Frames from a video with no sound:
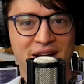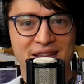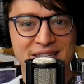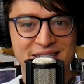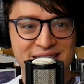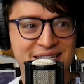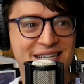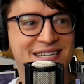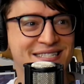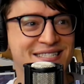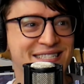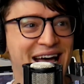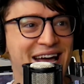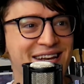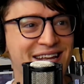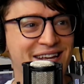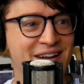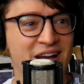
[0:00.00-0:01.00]
This is a
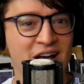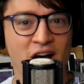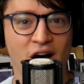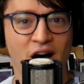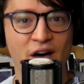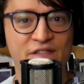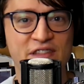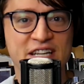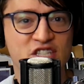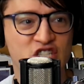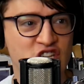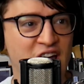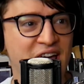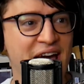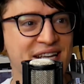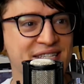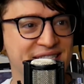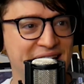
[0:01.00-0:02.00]
descendant of the
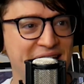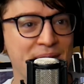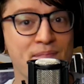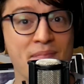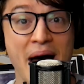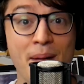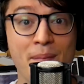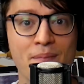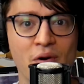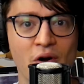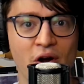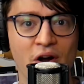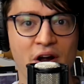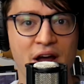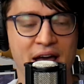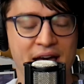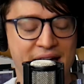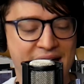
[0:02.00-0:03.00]
JSA member,